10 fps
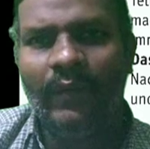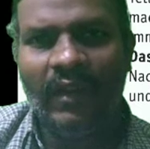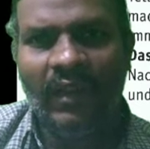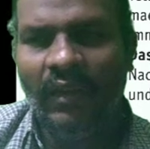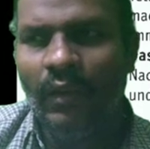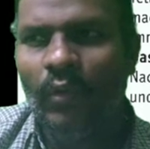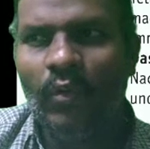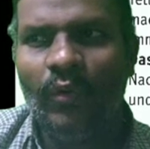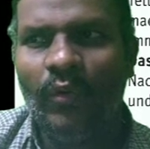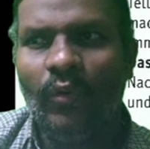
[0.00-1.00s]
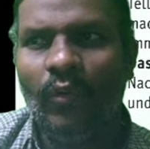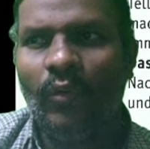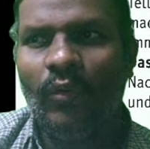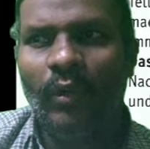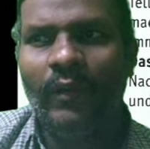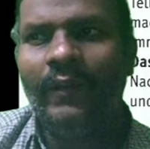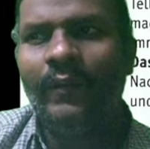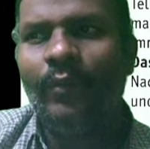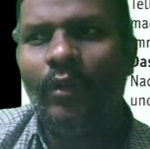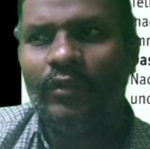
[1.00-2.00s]
So when I need to go to
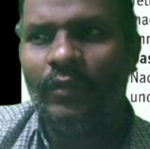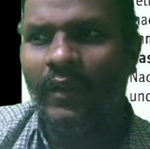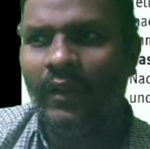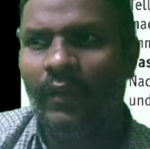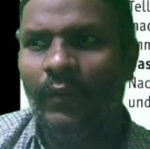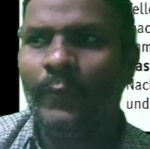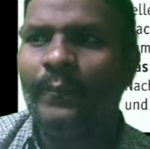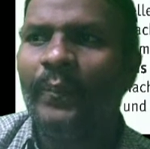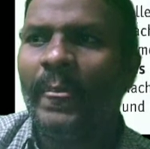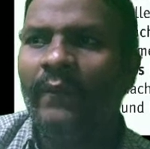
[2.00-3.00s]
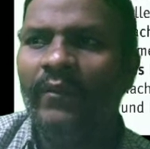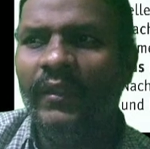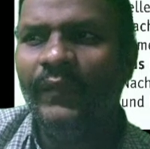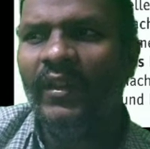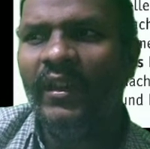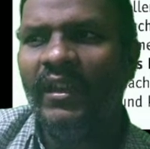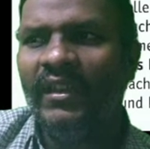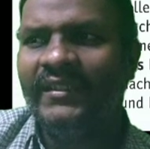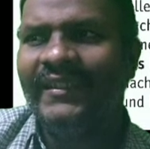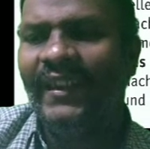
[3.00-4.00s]
toilet, what should I do? Wie finde
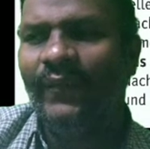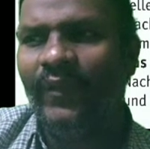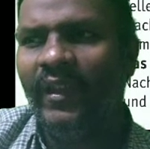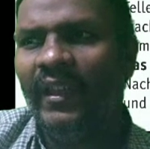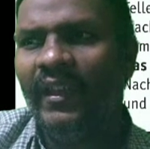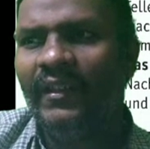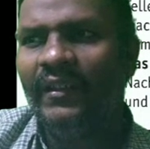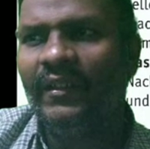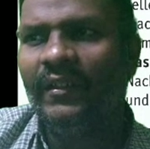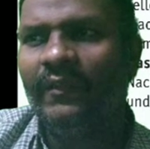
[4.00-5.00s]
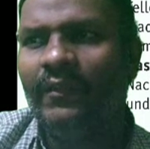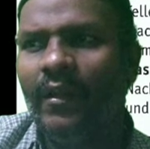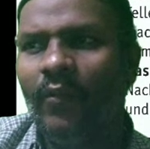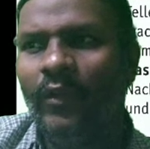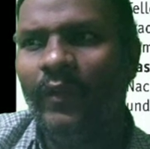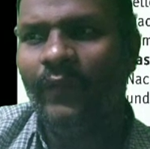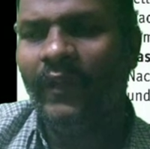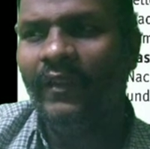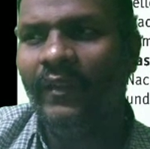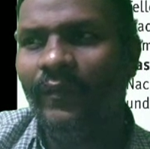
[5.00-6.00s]
ich den Weg? So how do I
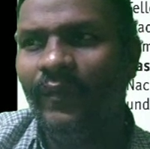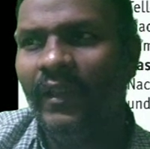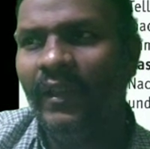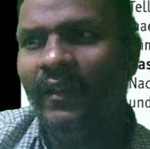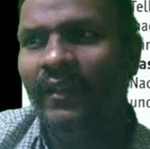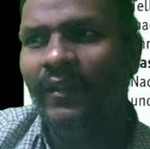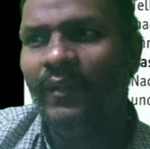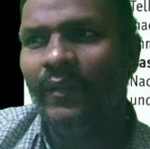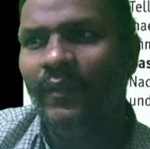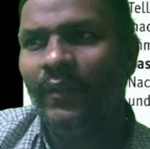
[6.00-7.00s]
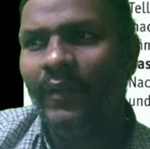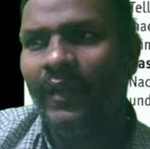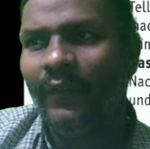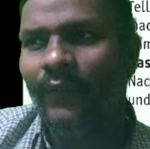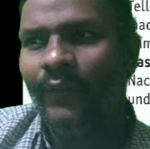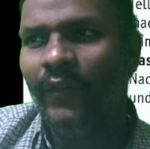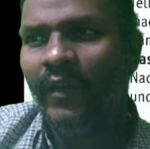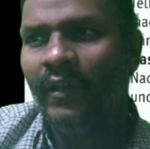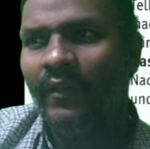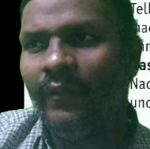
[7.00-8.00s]
find the Weg? So again,
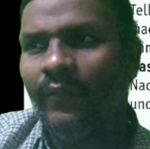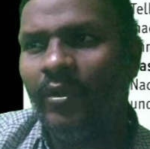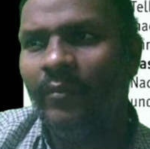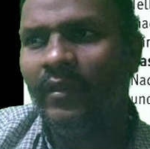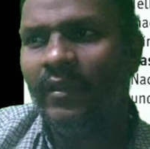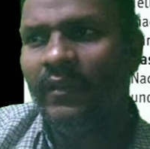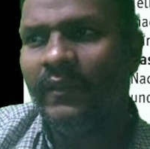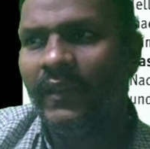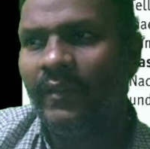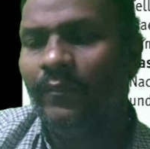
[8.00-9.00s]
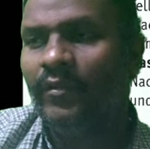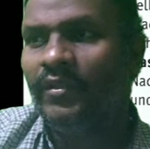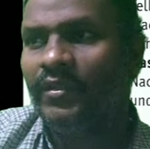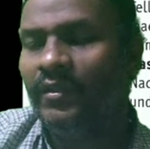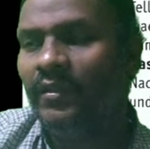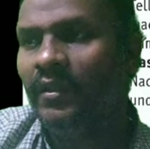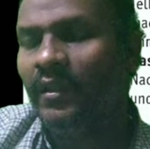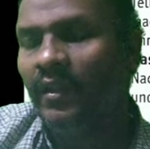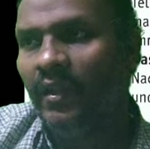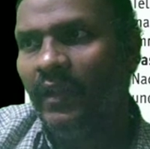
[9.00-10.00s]
finde verb in the second position.
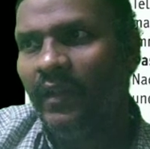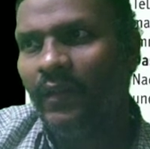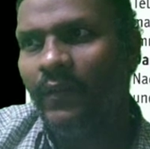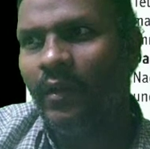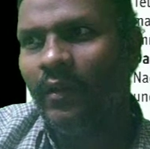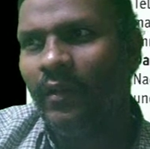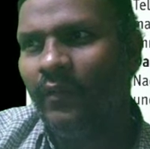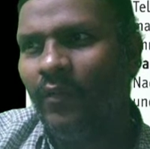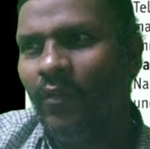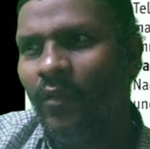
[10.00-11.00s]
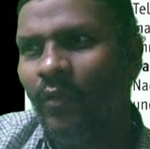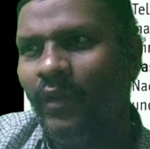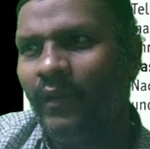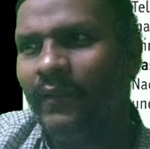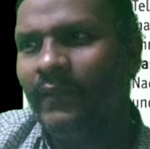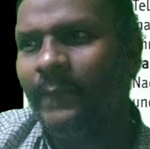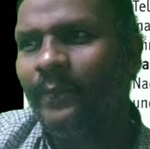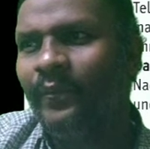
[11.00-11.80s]
Keine Sorge, so no worries.